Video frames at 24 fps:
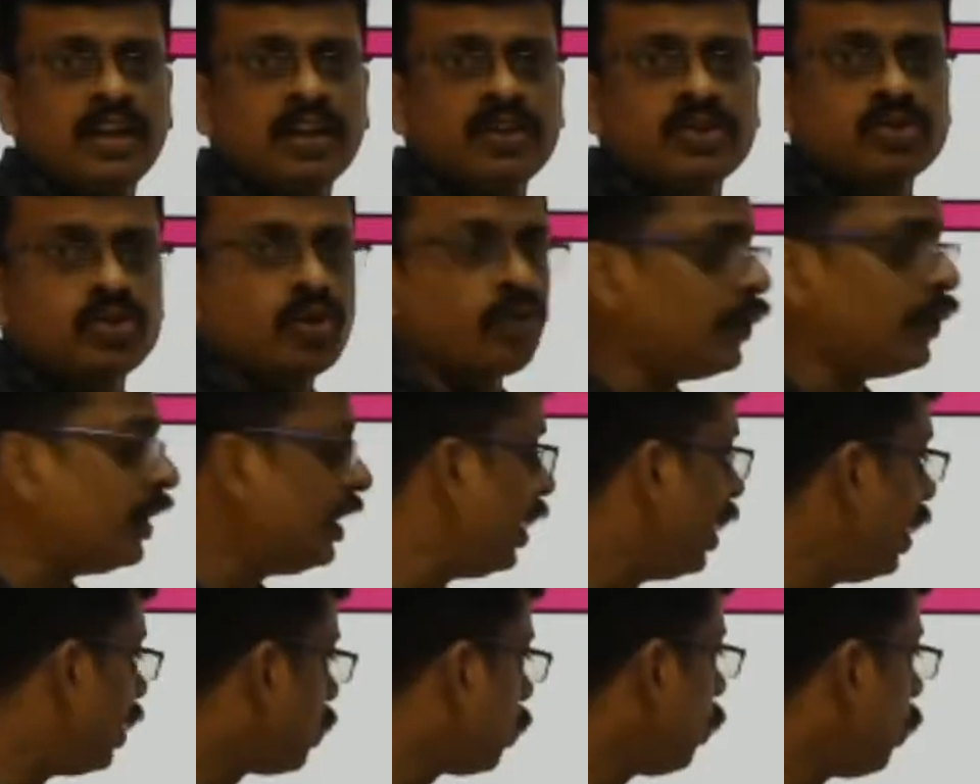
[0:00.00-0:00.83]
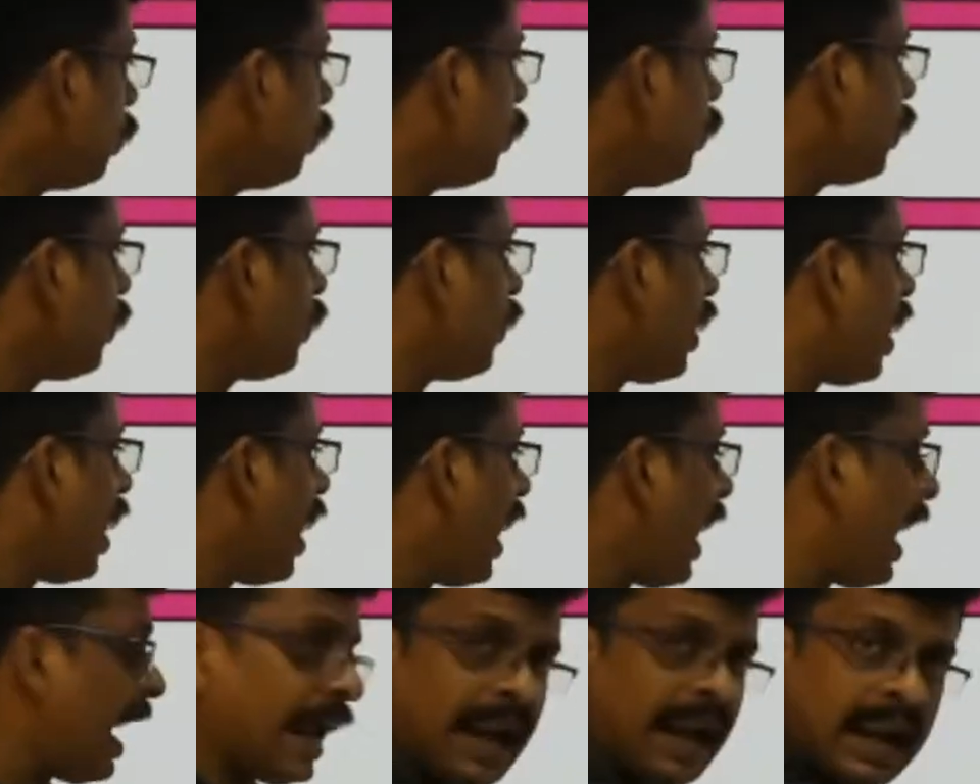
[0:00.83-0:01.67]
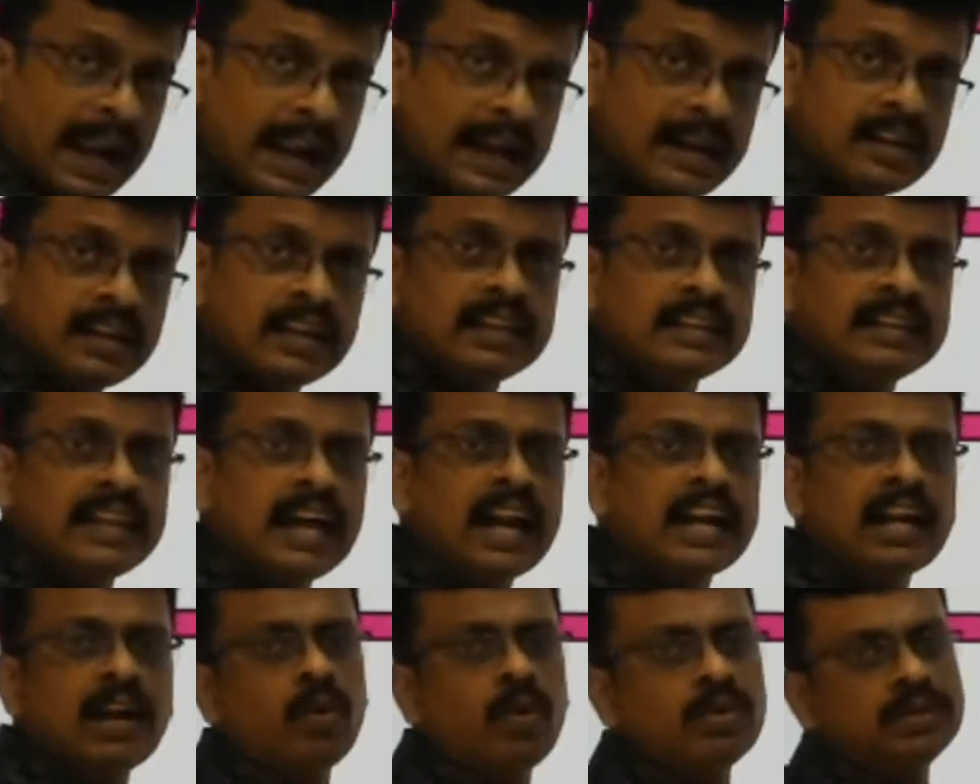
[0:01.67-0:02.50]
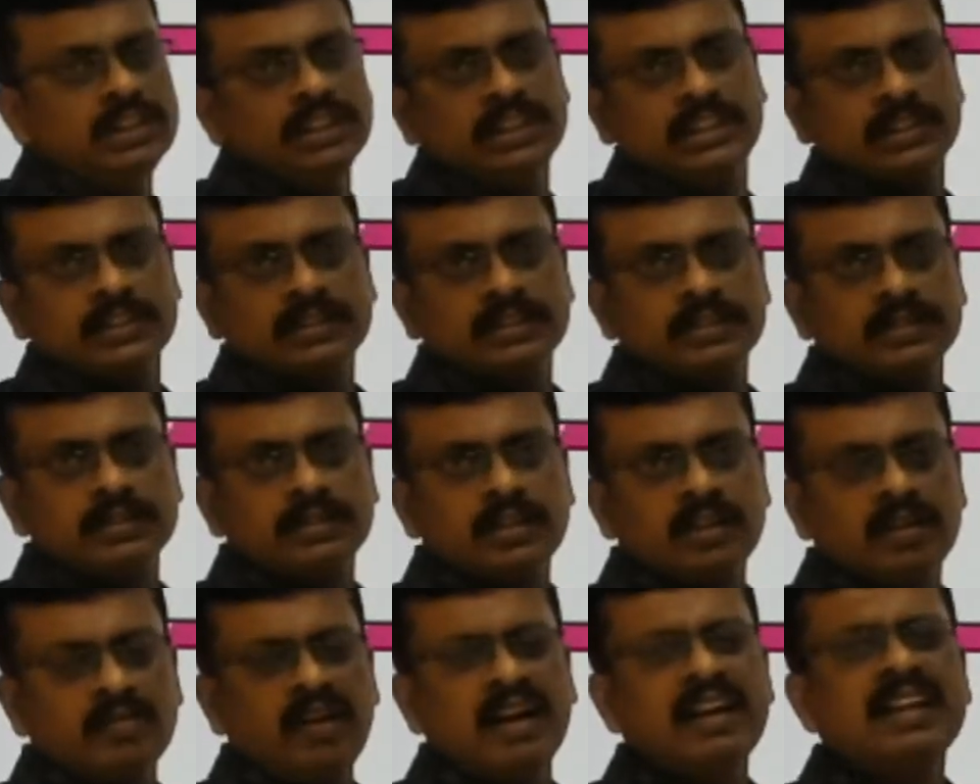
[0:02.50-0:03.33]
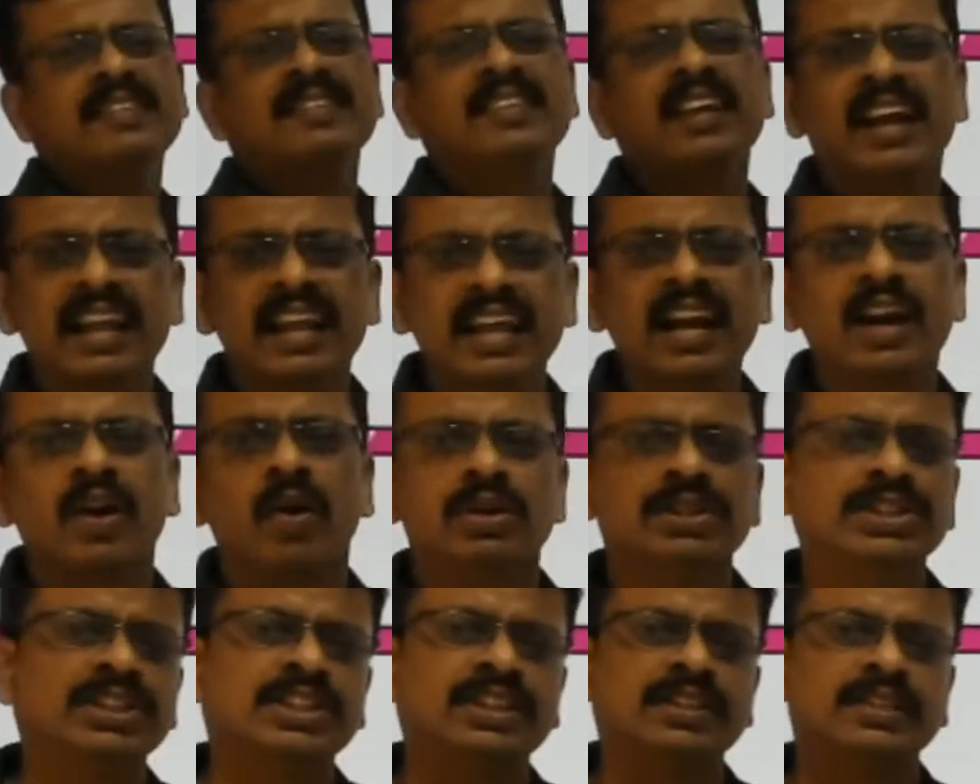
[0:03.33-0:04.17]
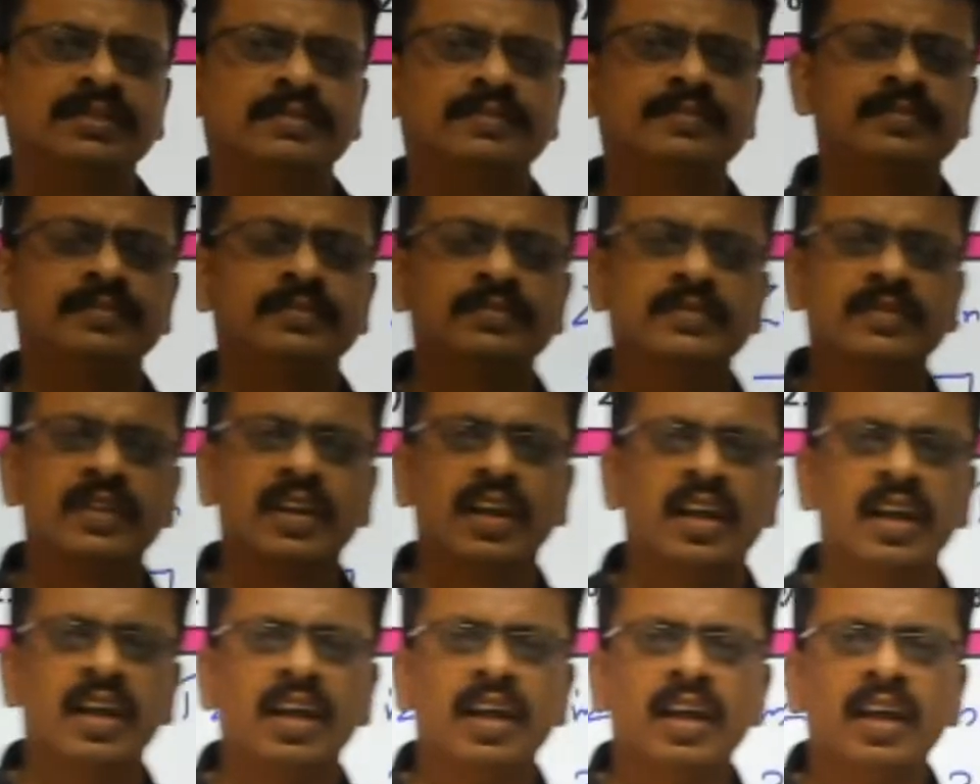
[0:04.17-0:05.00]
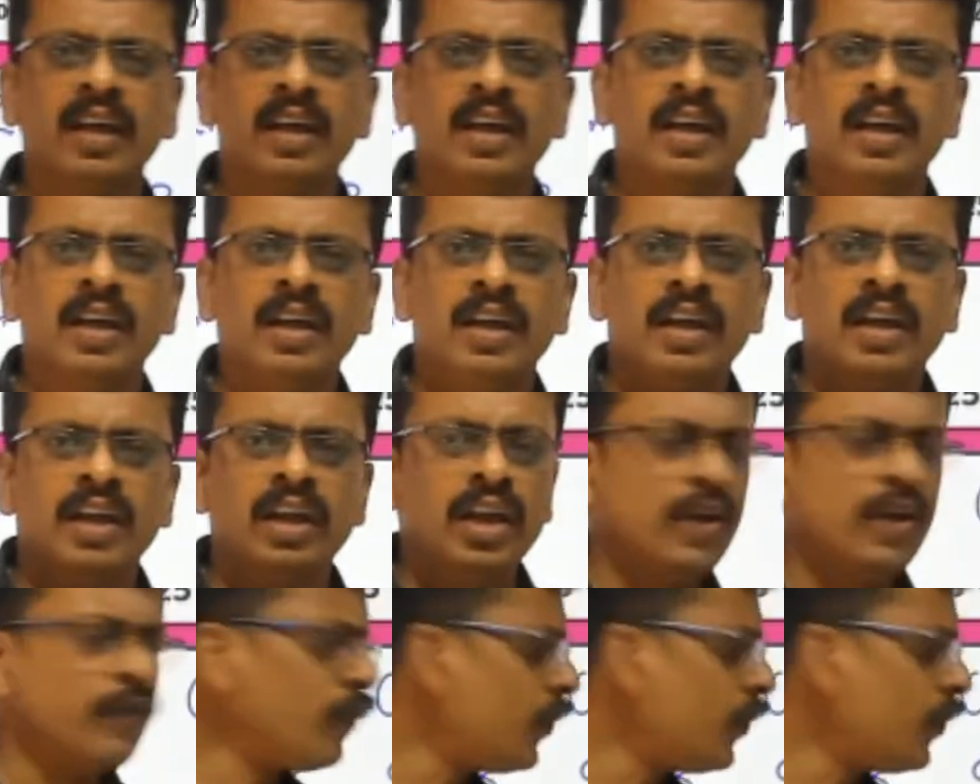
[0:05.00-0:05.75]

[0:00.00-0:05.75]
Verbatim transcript: So we need to add that logic. What is the real logic? If